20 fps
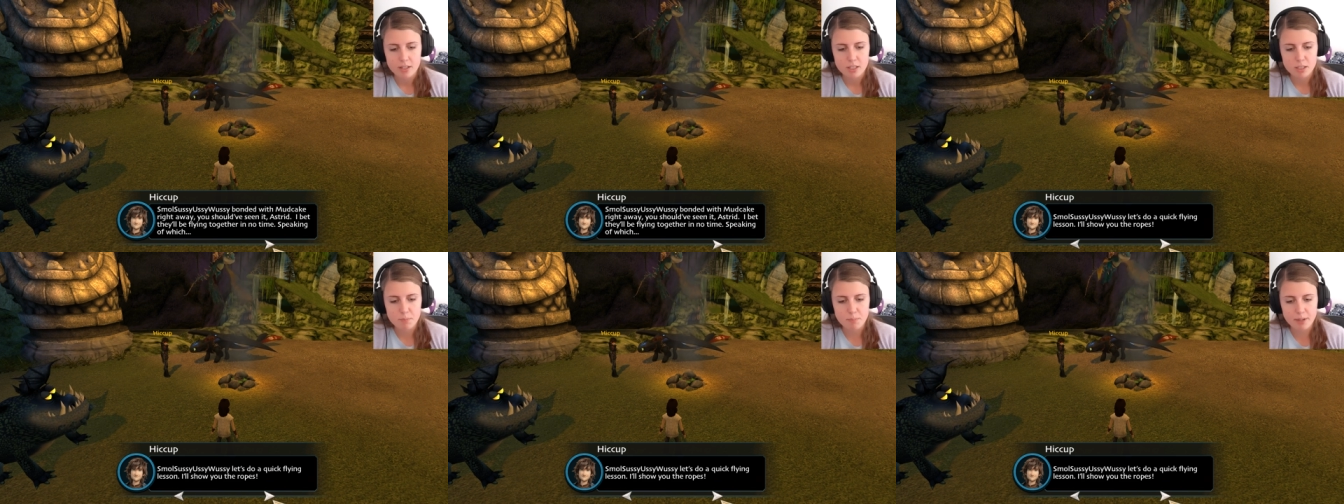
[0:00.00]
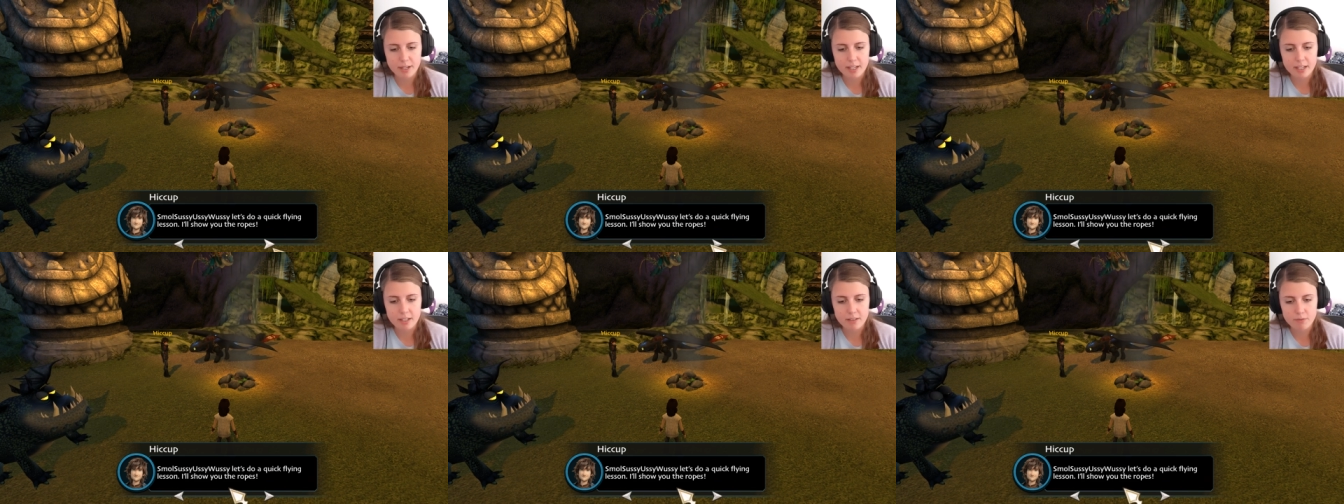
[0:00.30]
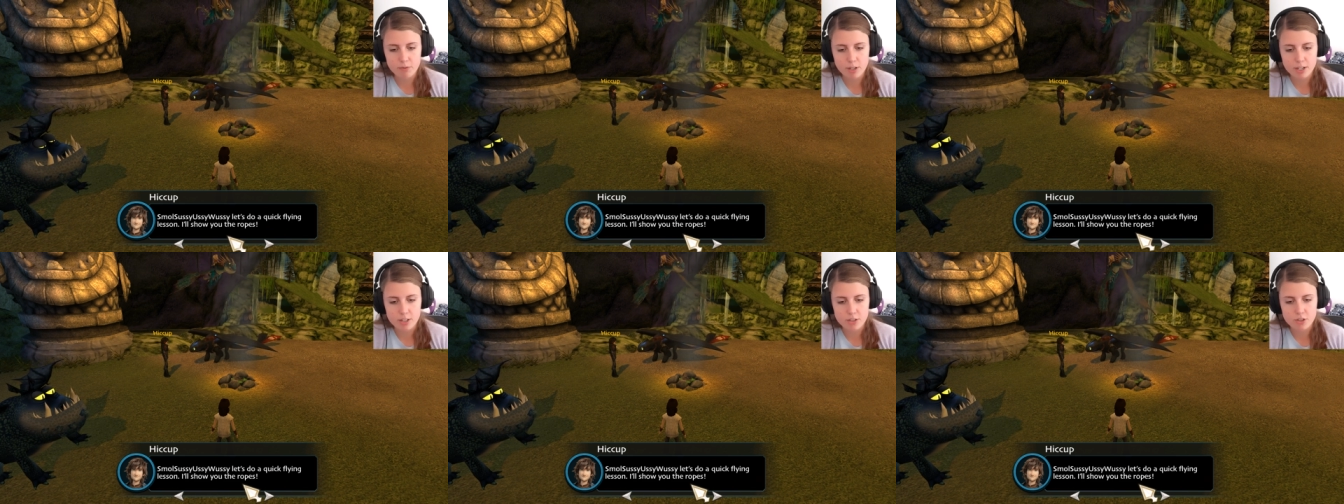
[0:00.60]
Speaking of
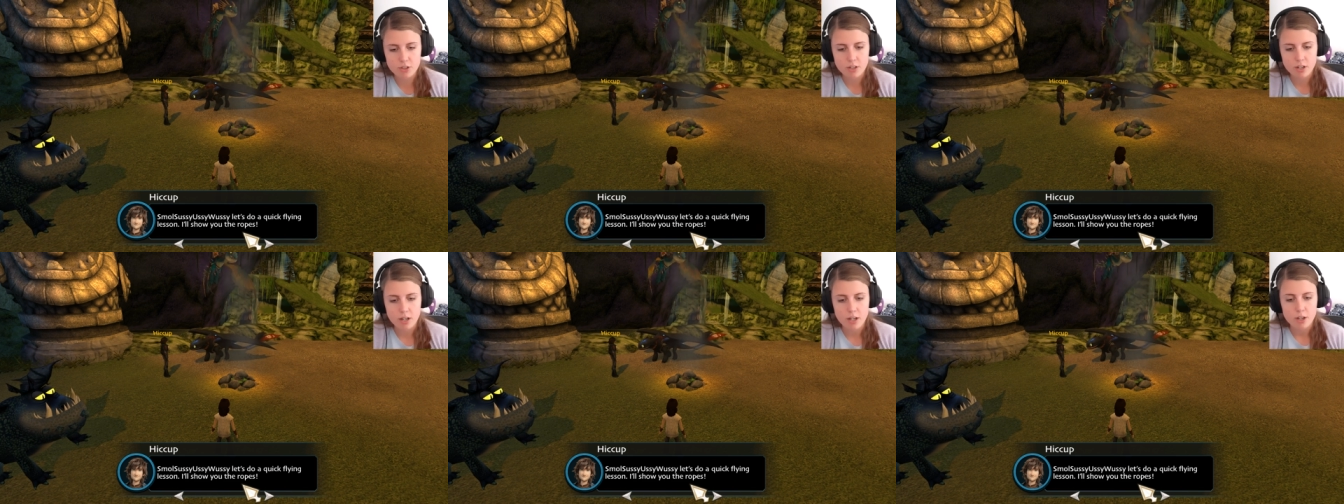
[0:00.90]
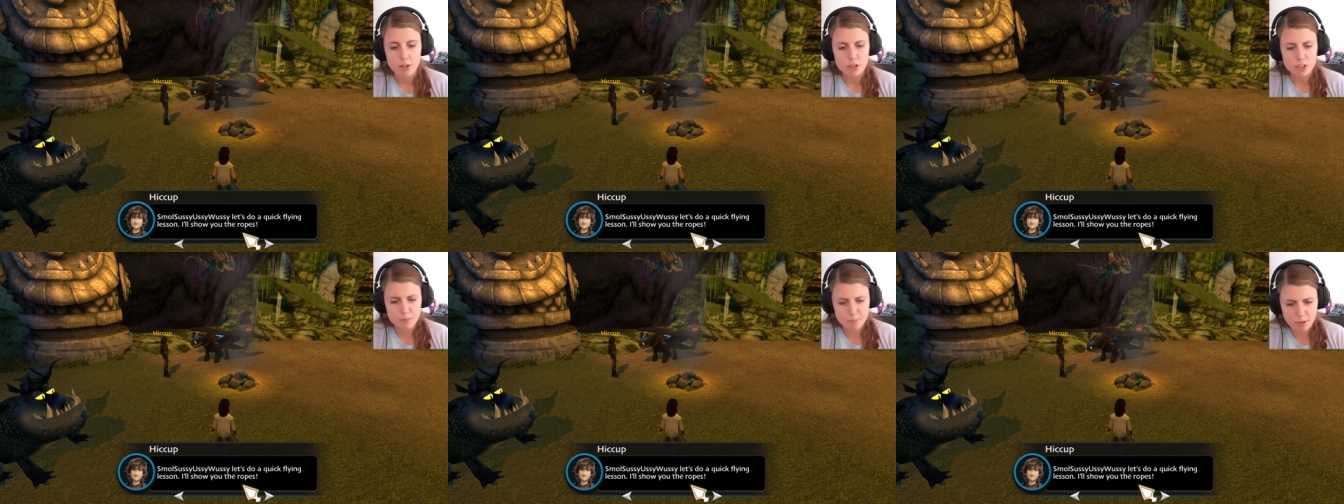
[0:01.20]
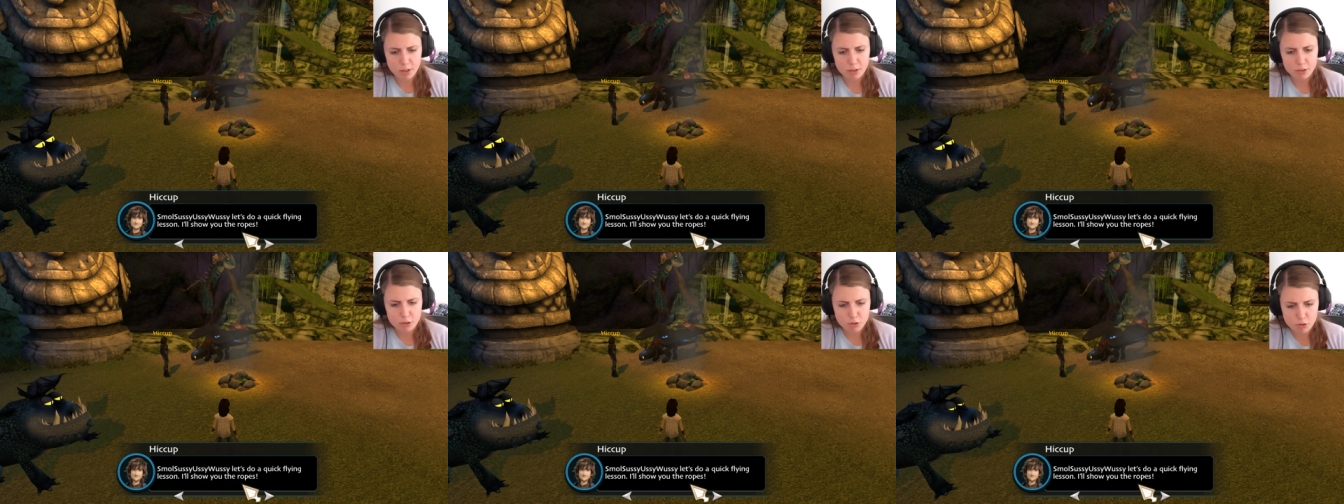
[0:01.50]
which,
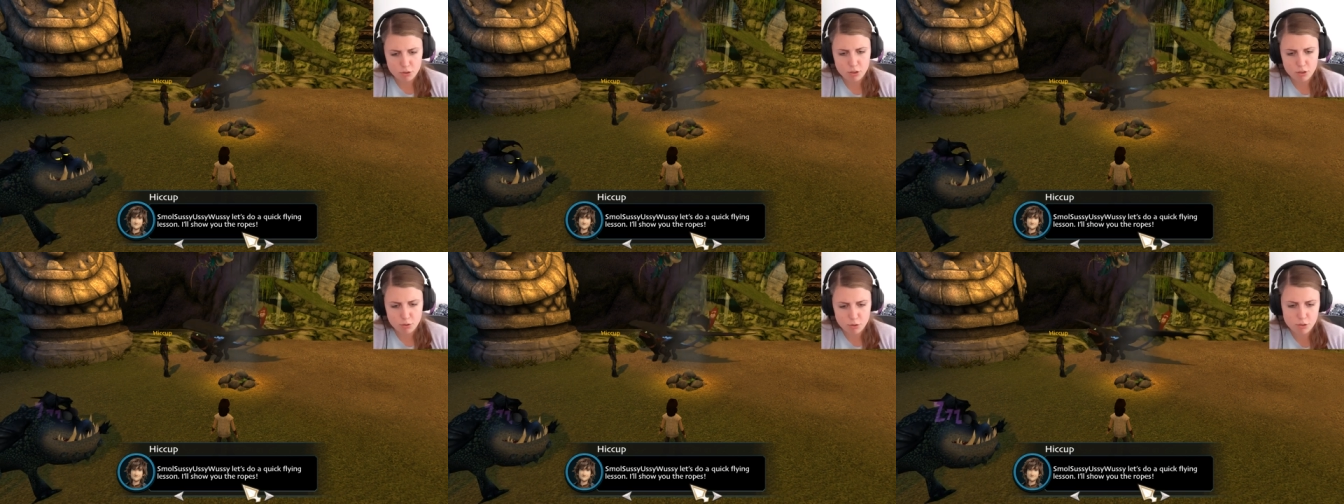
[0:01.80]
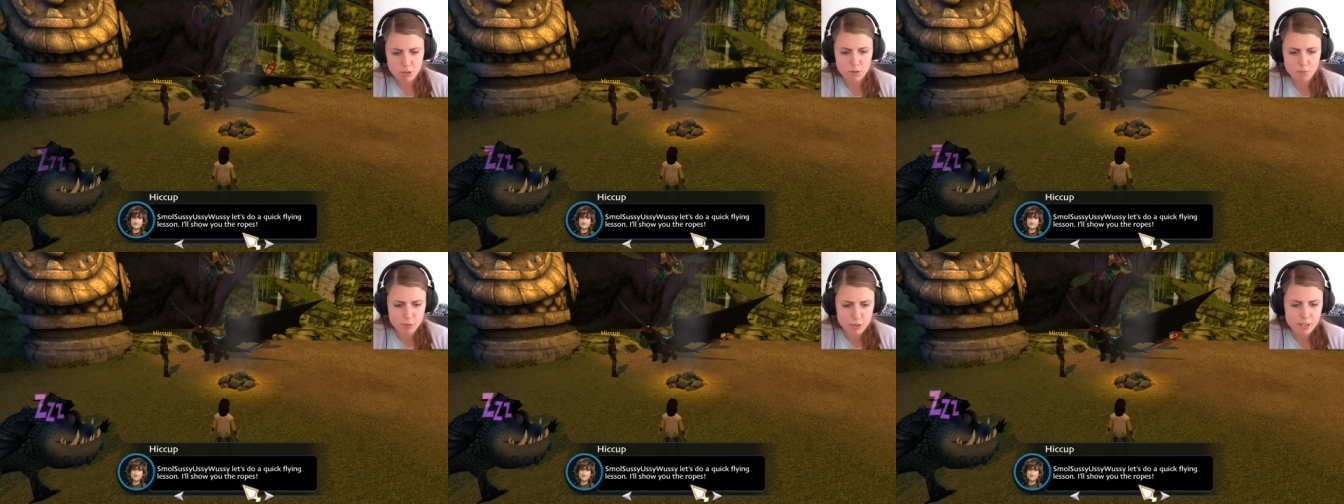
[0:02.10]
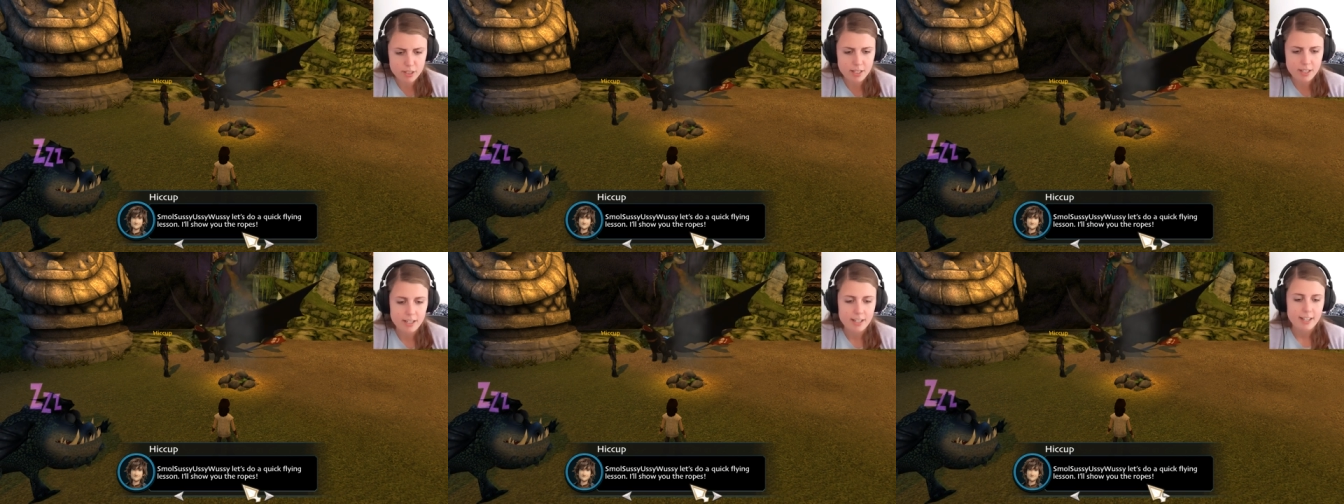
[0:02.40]
small sussy ussy
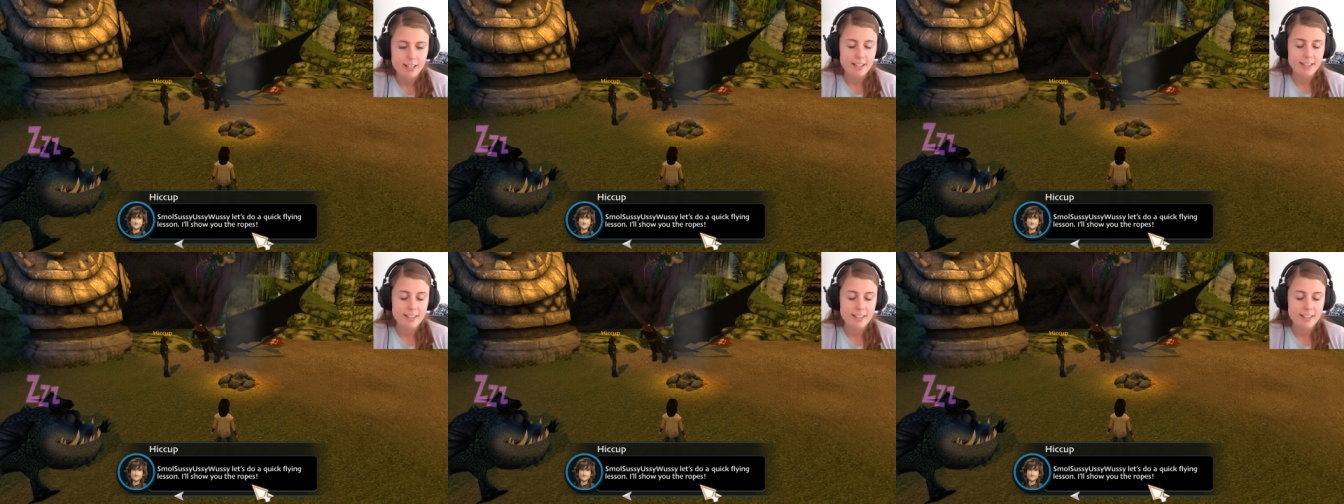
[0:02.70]
wussy,